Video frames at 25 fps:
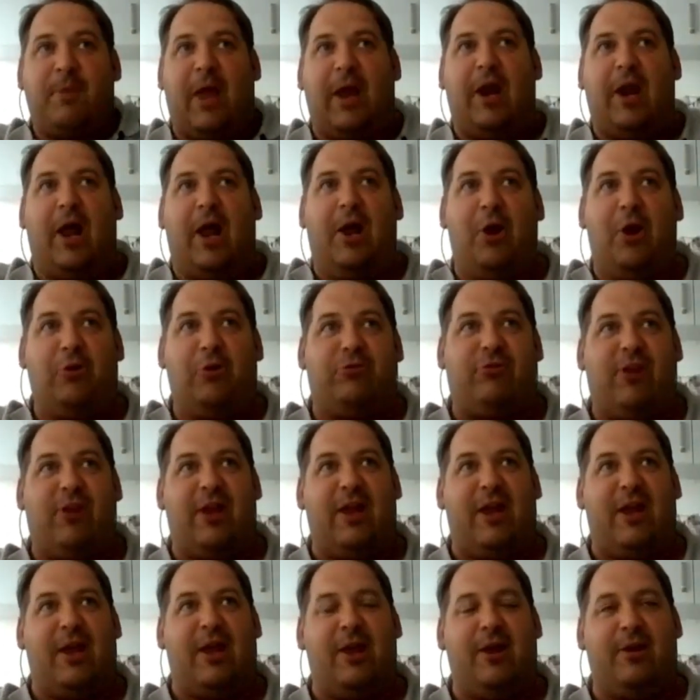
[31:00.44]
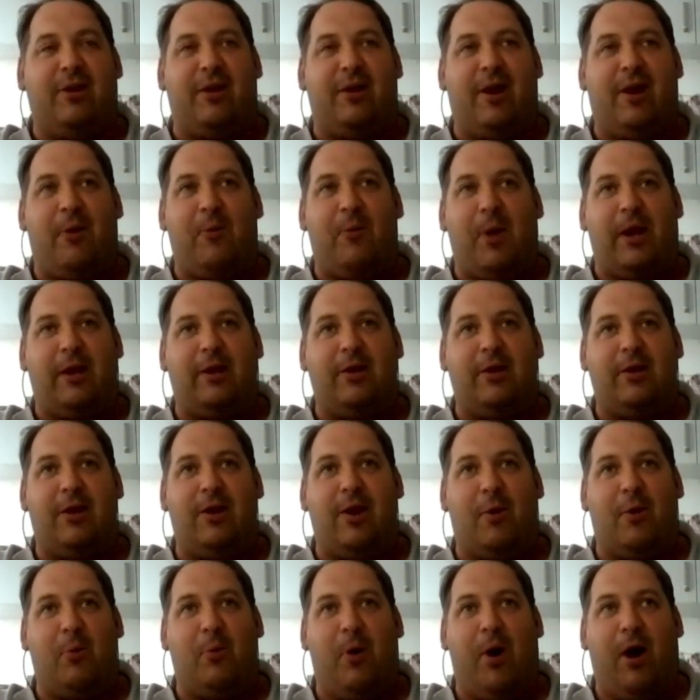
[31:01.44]
And I looked at it and I went, you
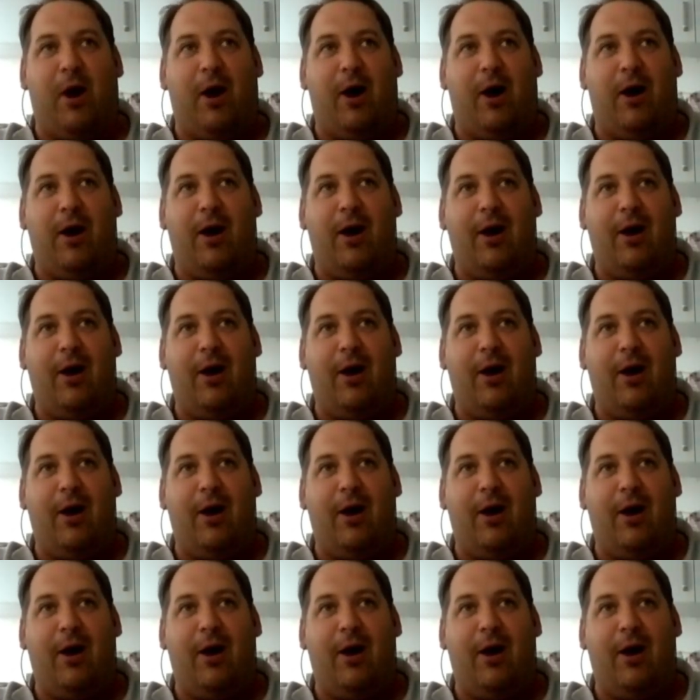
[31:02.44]
know what?